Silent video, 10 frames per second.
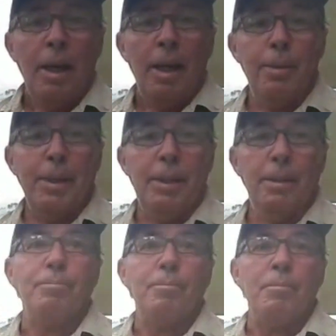Anyway,
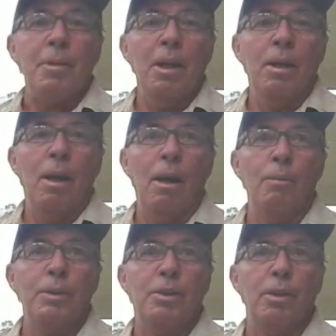
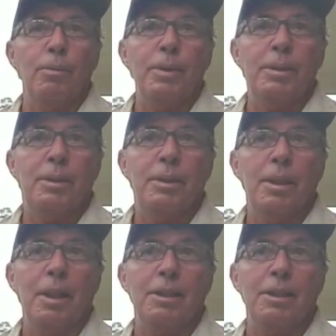onwards and upwards.